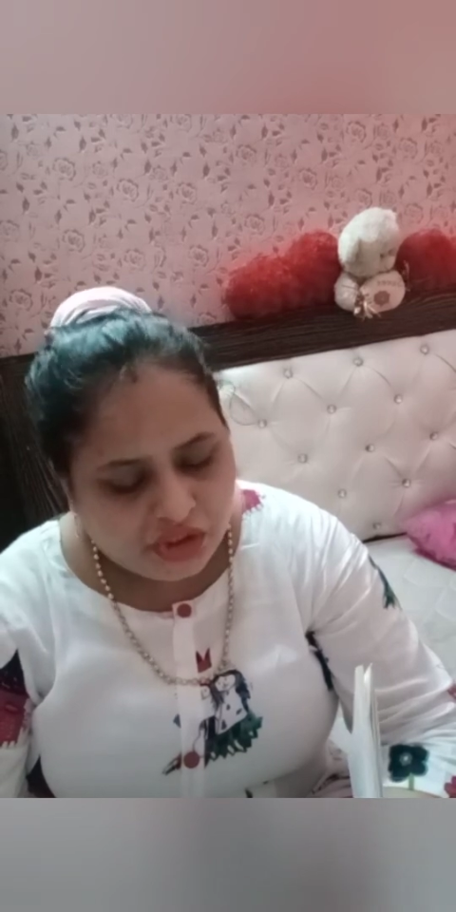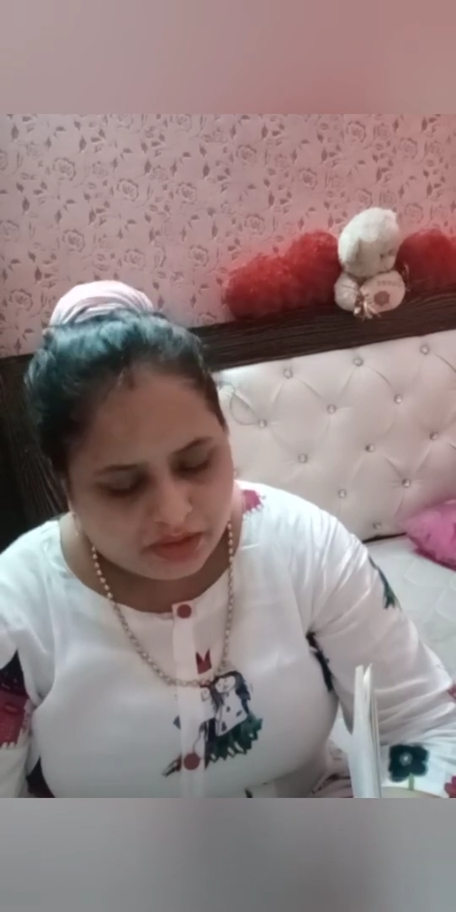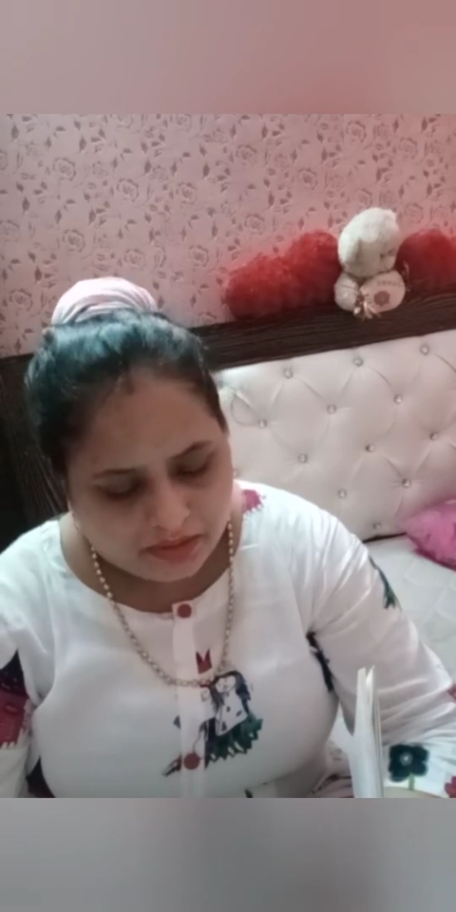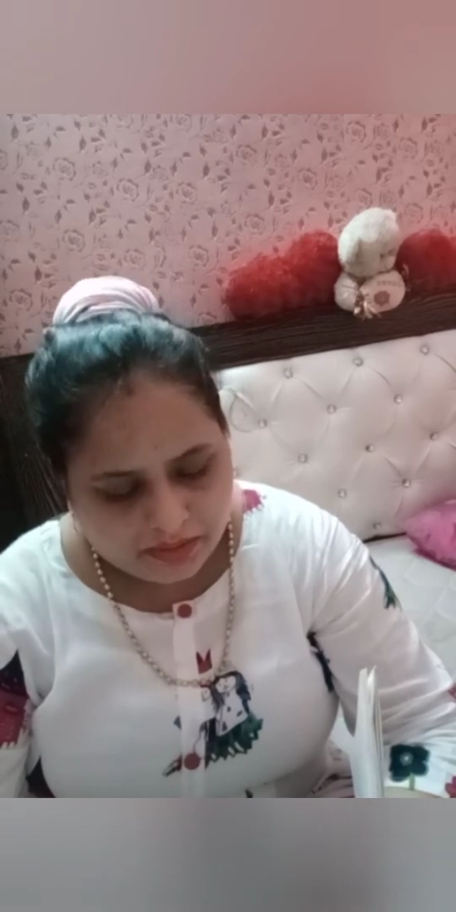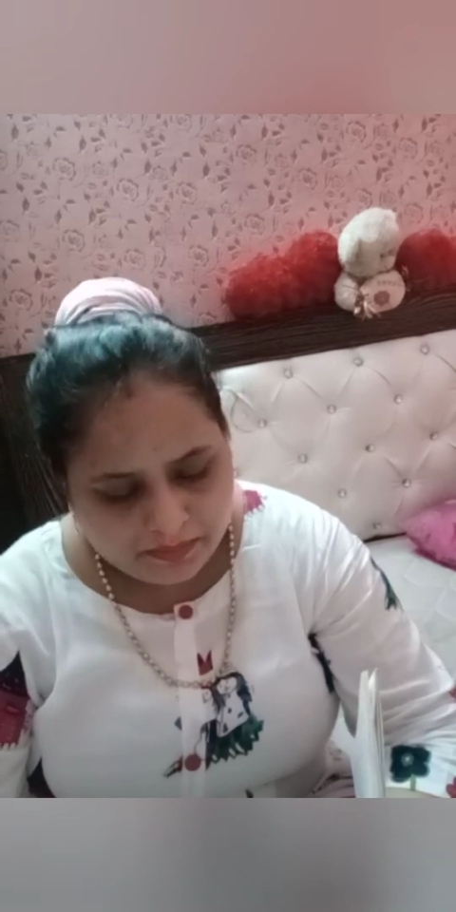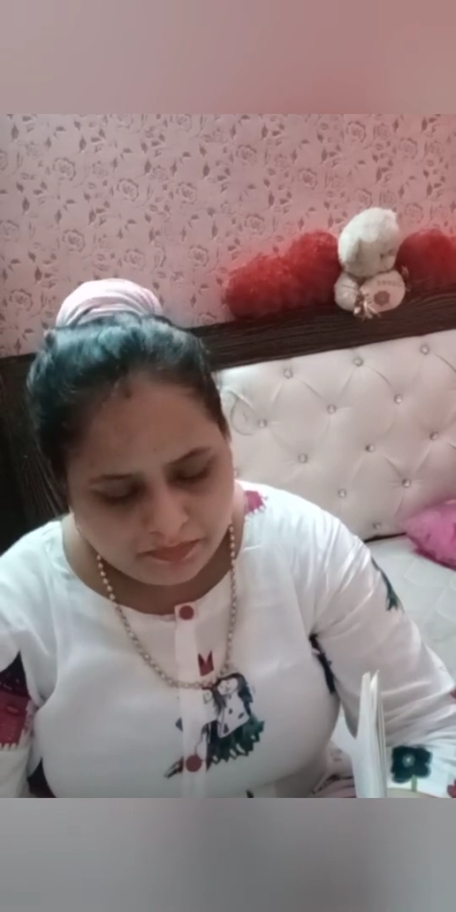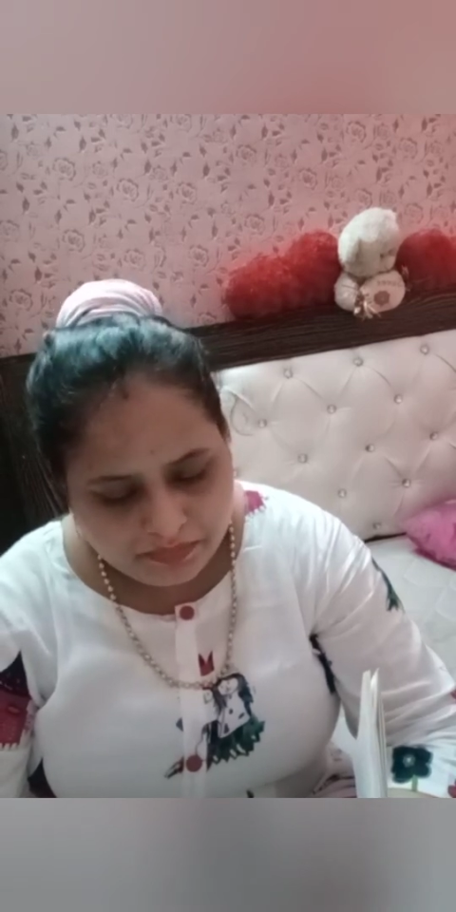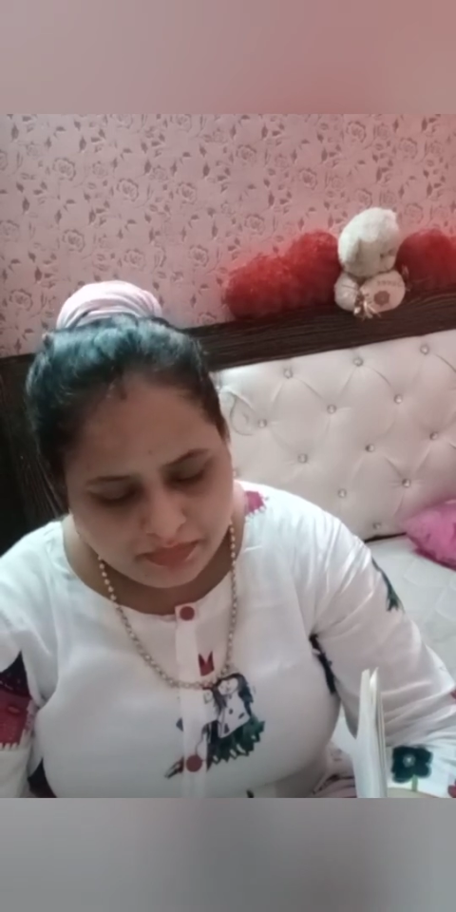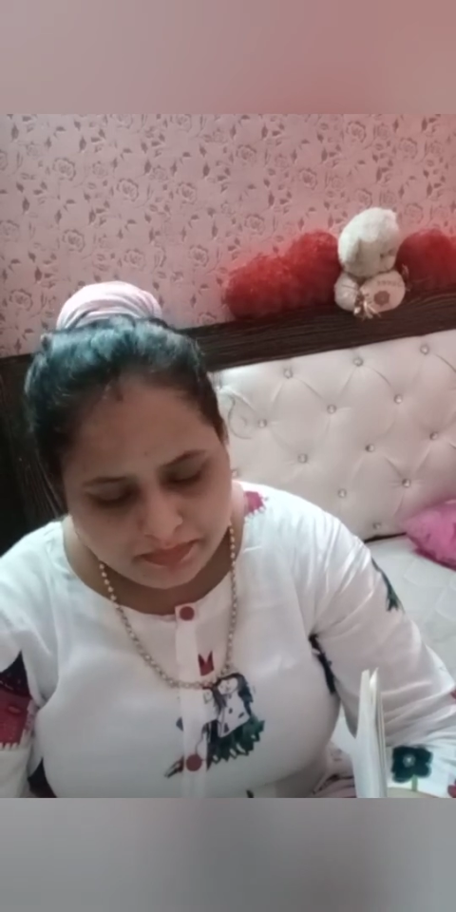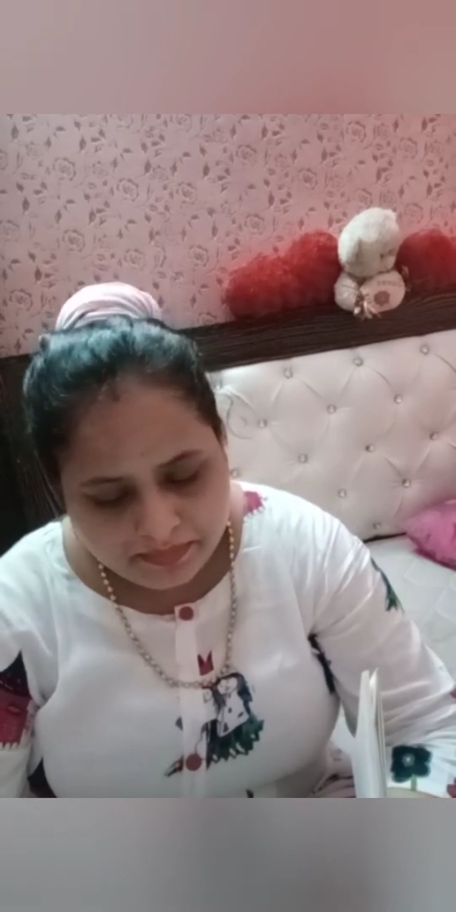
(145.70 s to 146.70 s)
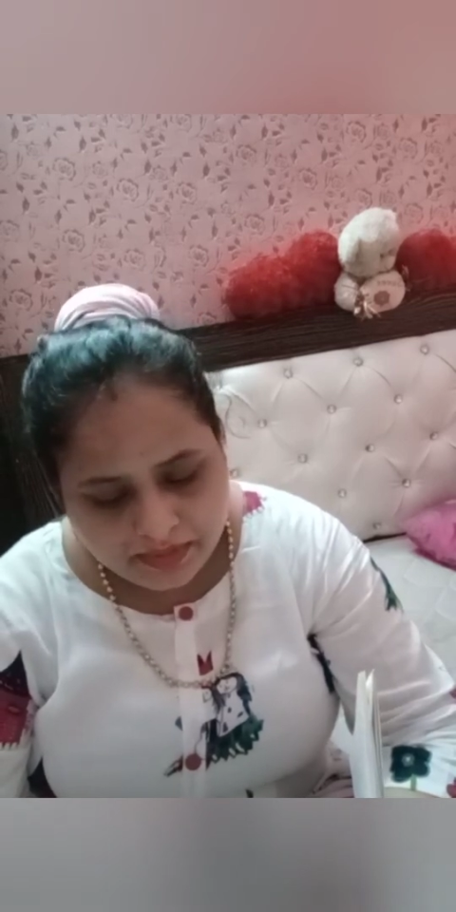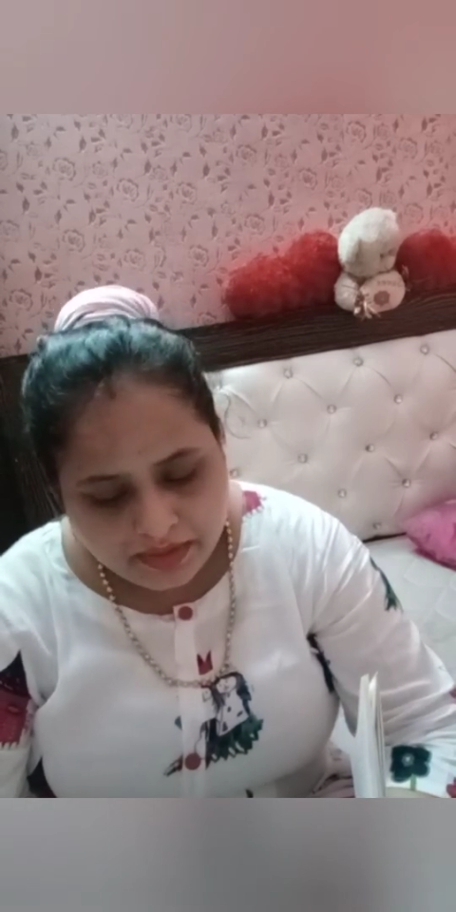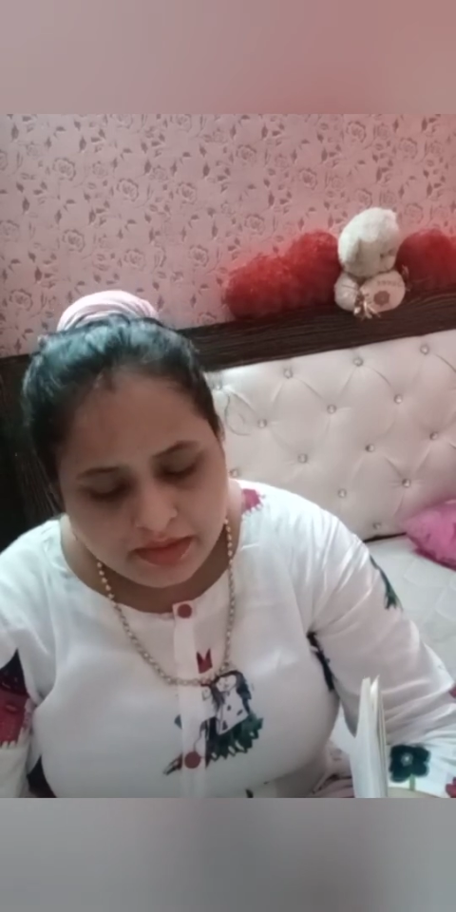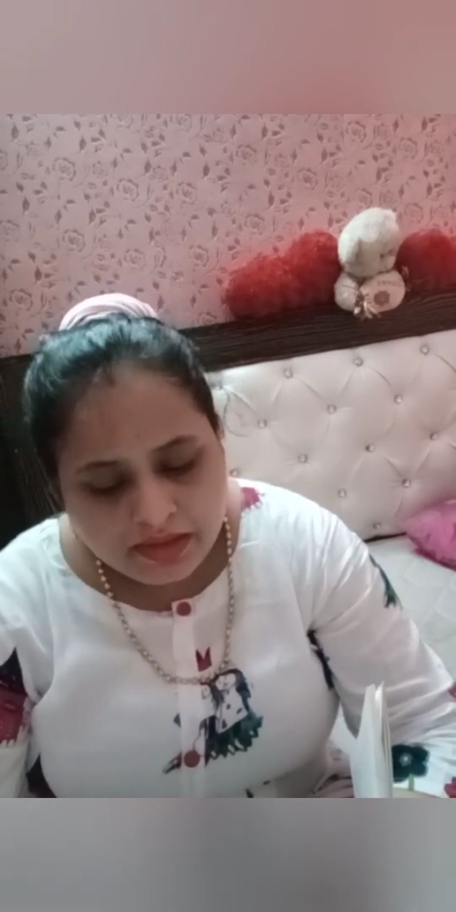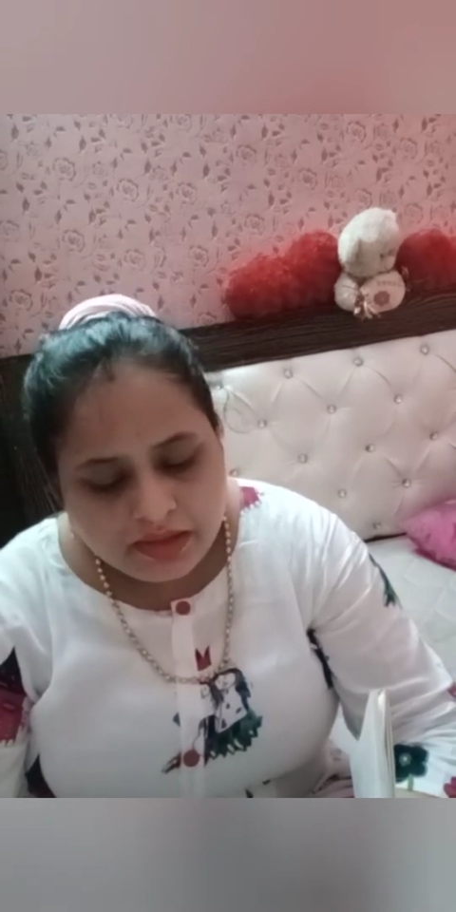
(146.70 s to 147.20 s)
A more and
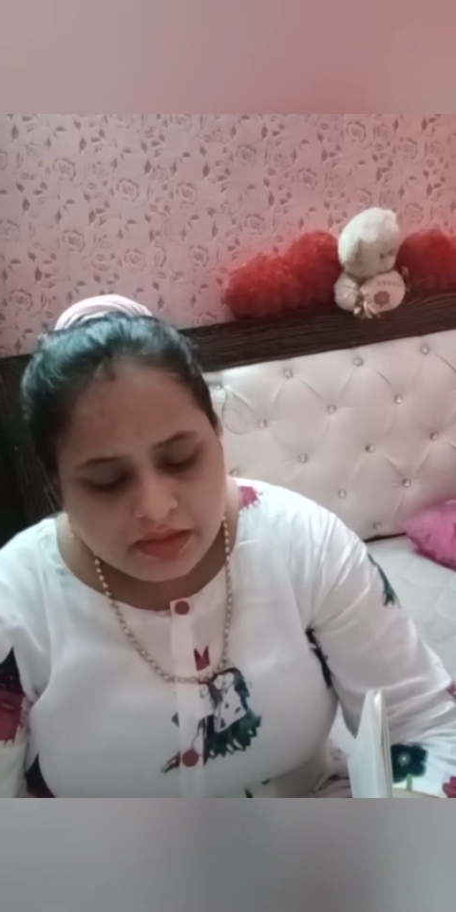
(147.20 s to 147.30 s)
more